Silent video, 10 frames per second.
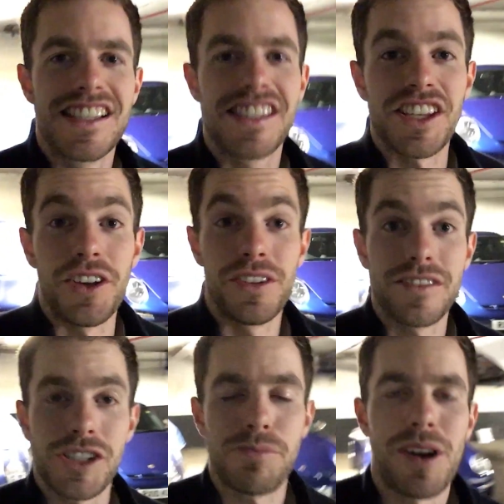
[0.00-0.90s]
So,
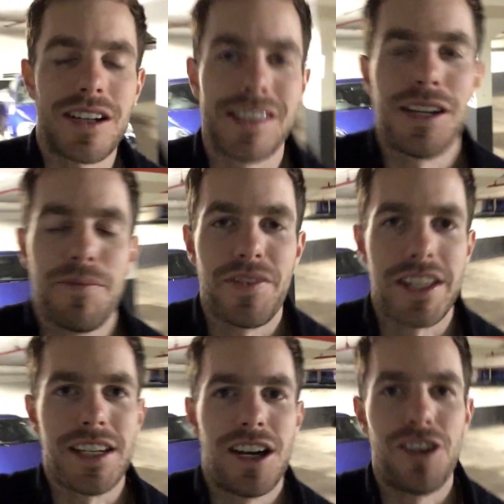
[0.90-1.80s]
just parked up
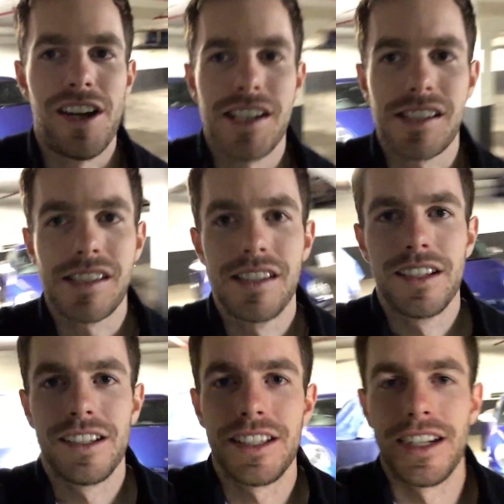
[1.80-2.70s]
the RS,
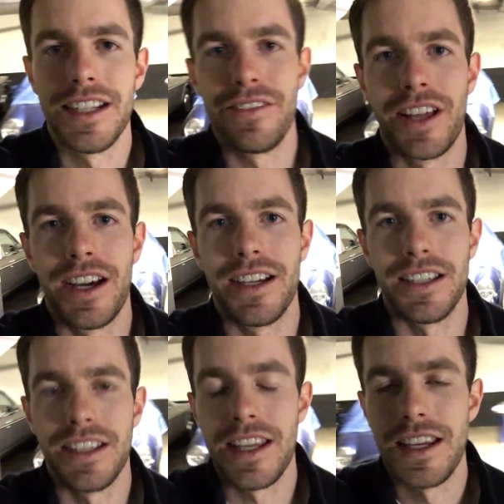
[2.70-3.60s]
gonna leave that
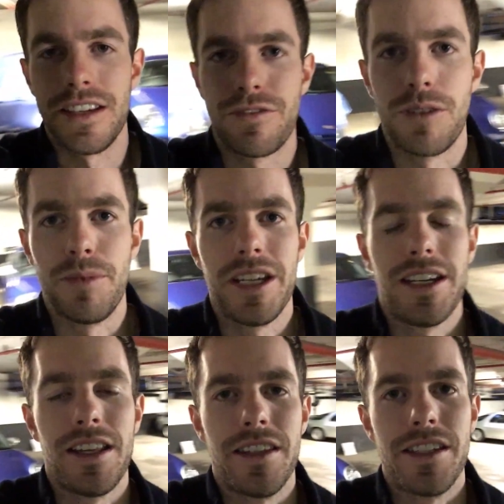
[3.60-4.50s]
here for a bit,
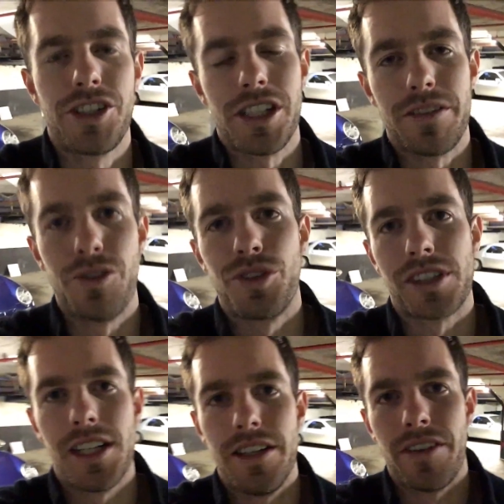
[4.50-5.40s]
and the GT4 is
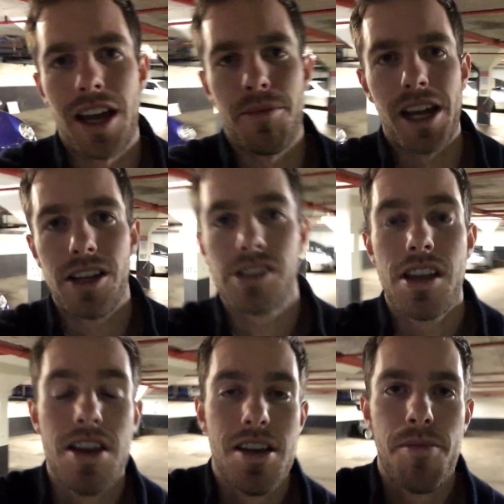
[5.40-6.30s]
gonna live at my house.
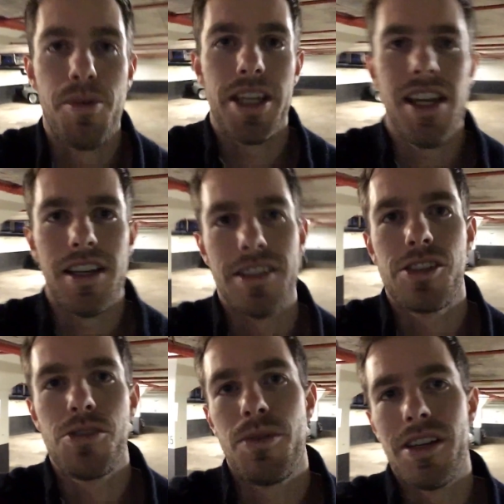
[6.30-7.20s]
But yeah,
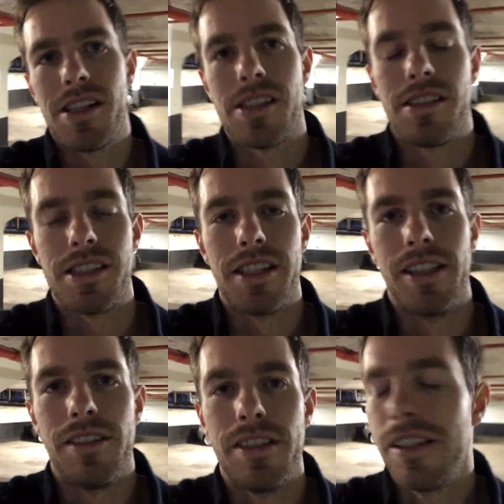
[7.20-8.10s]
super
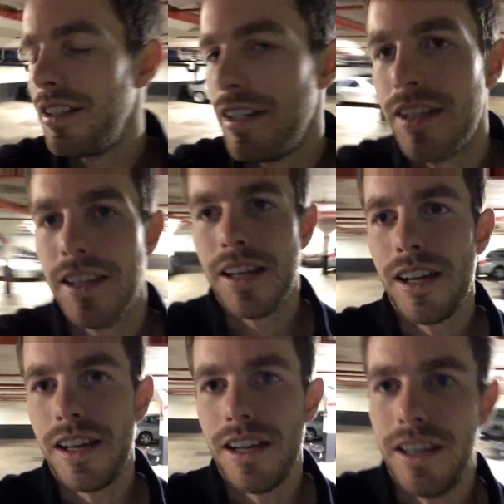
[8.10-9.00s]
exciting
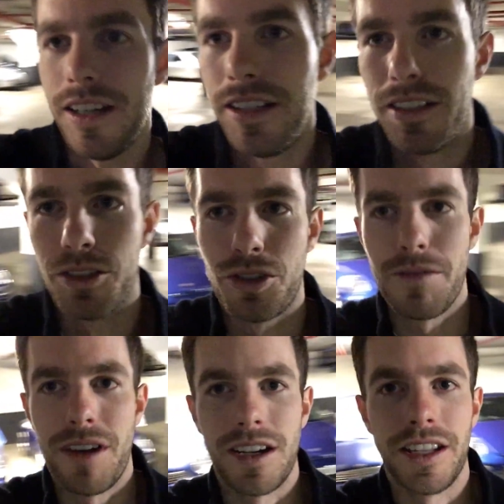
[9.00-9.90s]
little
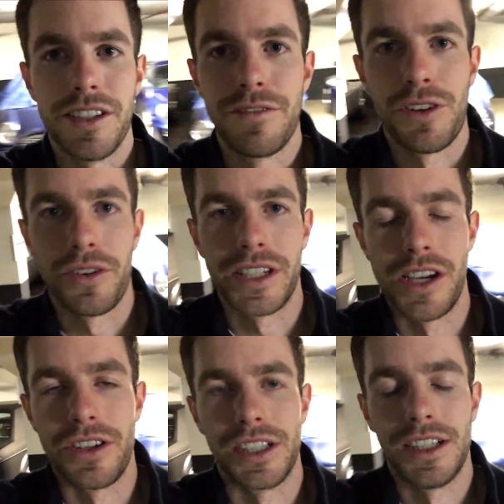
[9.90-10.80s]
trip around London following
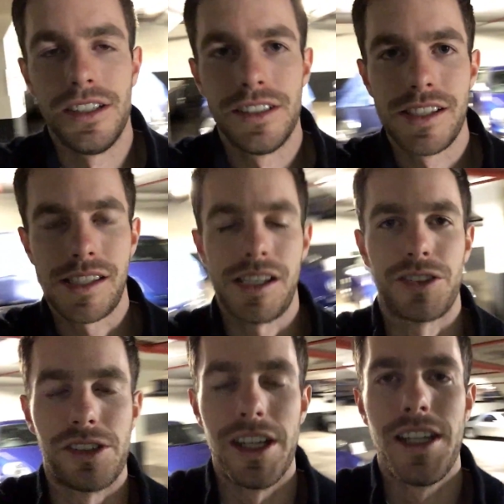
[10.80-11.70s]
your own car. Sounds
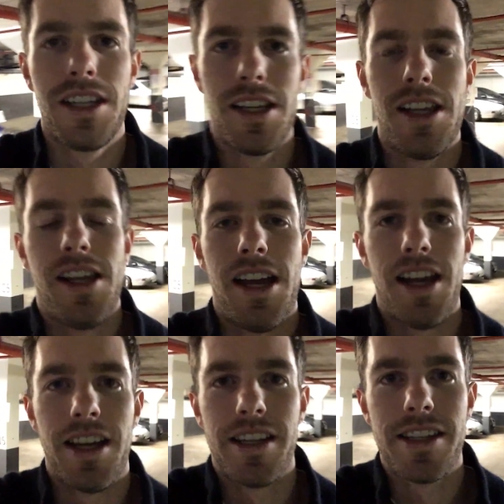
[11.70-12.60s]
great.
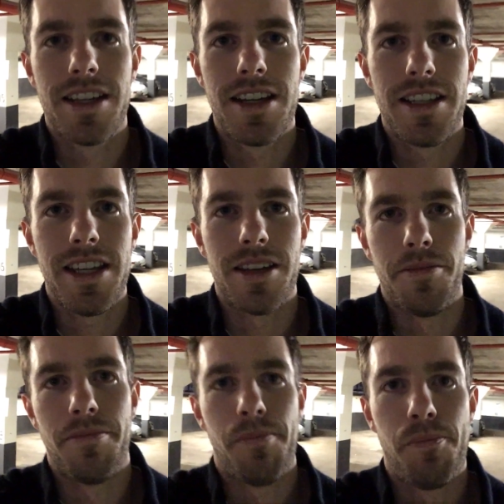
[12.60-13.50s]
And yeah,
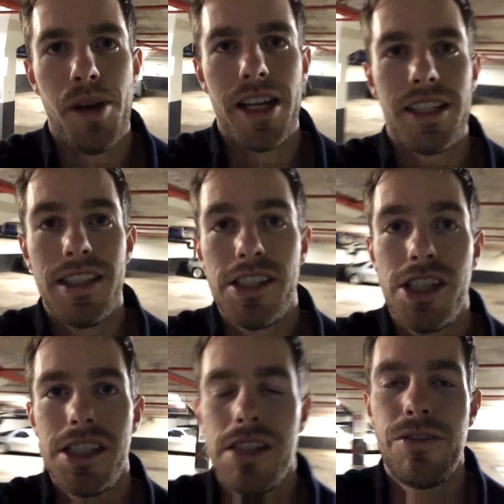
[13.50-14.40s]
back in the
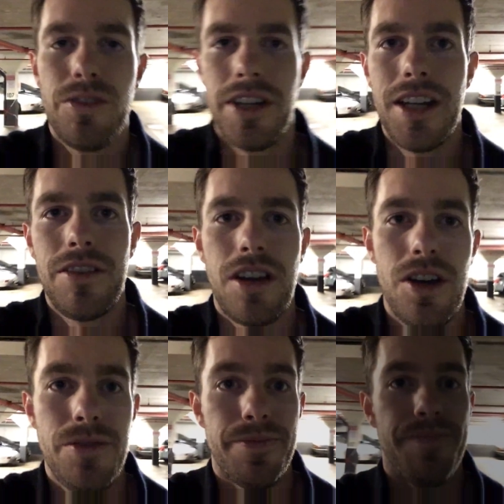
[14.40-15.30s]
GT4 now, home.